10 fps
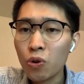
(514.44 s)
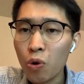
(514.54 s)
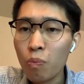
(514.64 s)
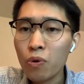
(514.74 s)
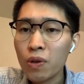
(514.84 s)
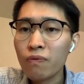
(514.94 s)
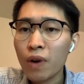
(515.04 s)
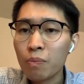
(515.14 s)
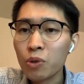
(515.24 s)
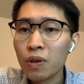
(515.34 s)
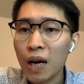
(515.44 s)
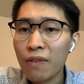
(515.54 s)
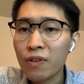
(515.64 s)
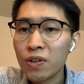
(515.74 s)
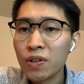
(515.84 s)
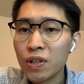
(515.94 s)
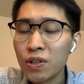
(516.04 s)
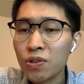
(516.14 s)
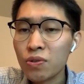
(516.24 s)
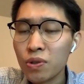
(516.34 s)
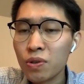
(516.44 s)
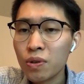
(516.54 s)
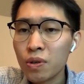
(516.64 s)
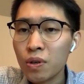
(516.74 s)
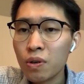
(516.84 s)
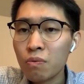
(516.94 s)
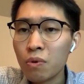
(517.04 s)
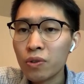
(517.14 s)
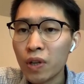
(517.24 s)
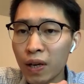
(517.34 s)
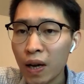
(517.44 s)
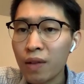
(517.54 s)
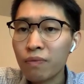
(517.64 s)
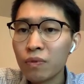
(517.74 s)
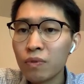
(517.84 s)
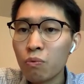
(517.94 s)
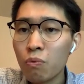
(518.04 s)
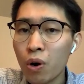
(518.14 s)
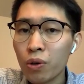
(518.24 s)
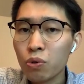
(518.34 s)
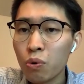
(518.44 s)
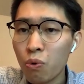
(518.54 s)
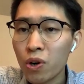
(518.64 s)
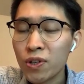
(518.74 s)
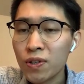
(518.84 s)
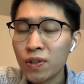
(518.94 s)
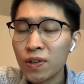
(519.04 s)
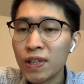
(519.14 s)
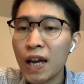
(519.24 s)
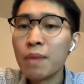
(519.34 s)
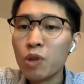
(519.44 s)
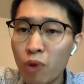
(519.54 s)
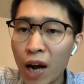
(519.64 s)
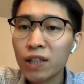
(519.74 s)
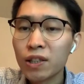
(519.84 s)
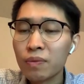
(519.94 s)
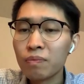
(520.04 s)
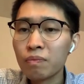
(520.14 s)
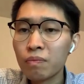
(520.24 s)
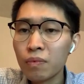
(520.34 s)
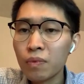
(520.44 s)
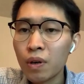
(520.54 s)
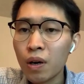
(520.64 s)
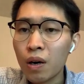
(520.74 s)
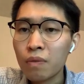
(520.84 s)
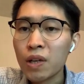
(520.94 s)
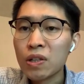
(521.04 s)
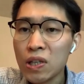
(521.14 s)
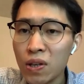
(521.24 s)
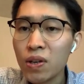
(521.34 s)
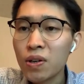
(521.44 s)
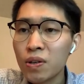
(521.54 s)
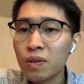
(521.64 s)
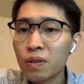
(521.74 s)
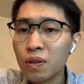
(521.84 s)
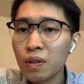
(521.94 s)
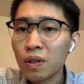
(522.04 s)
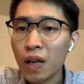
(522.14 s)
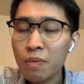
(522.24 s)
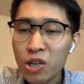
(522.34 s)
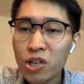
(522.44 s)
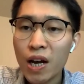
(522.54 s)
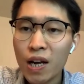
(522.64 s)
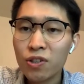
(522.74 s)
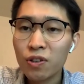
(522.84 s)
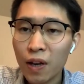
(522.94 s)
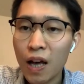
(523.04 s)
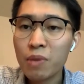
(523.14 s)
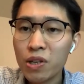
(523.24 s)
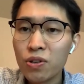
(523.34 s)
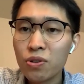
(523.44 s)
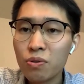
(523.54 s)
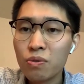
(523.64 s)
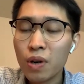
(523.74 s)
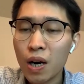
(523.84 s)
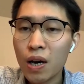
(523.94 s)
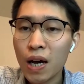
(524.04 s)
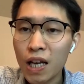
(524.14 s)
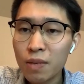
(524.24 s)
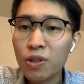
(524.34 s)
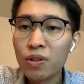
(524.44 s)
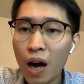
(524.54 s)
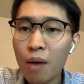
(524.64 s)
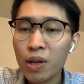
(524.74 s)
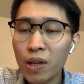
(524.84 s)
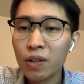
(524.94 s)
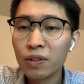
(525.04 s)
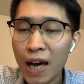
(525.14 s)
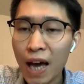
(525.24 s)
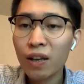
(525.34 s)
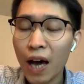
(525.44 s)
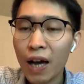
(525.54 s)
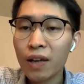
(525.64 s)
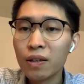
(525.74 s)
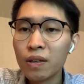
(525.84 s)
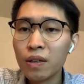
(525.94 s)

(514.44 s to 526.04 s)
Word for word: global environmental governance issues where they can work towards the same direction. Um, and here, climate change, the climate issue uh, has been dominating the headline.